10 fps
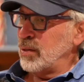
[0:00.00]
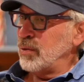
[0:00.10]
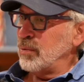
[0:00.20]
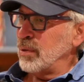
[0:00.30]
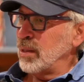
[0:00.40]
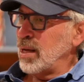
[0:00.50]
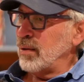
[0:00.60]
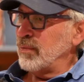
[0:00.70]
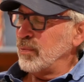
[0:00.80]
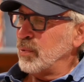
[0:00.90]
do a lot
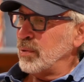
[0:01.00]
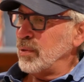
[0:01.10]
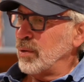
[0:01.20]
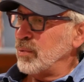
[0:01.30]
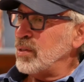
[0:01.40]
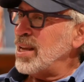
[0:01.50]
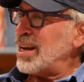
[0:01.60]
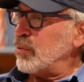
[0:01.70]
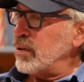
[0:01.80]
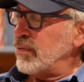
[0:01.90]
of
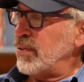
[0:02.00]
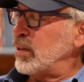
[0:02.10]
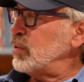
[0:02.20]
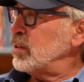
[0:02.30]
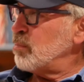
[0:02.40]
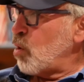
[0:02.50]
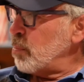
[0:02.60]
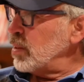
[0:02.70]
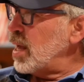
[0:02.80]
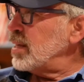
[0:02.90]
decorative finishes,
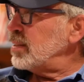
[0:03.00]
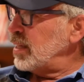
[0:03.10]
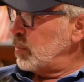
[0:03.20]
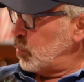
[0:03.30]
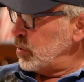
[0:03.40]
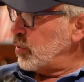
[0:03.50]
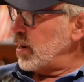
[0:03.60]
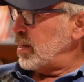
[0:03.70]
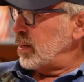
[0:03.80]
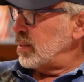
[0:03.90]
marbleizing and wood
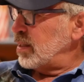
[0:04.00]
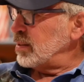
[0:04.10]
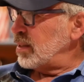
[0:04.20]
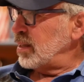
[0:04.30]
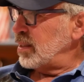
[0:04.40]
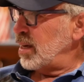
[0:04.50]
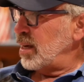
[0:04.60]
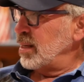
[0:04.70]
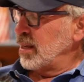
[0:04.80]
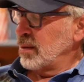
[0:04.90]
graining and things like
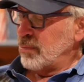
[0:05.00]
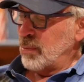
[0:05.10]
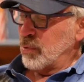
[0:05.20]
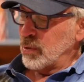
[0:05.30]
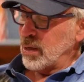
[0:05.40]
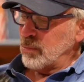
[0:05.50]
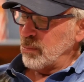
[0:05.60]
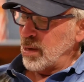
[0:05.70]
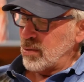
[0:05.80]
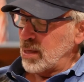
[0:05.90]
that. Yeah. People would come to
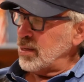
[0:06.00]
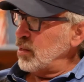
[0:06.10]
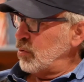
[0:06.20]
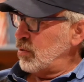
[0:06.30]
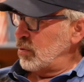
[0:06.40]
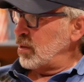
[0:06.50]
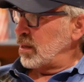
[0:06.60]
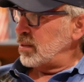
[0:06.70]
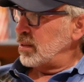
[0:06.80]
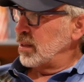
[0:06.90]
me and said, "Can you do
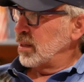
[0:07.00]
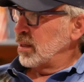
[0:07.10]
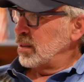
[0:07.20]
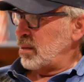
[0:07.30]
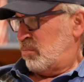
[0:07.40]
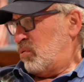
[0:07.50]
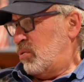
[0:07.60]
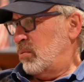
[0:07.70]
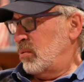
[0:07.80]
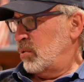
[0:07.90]
this?" I said,
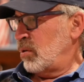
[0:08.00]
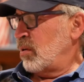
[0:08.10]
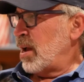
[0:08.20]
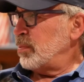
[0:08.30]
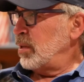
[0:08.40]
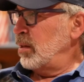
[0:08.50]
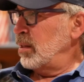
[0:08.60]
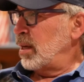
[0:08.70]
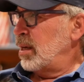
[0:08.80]
"Sure, absolutely."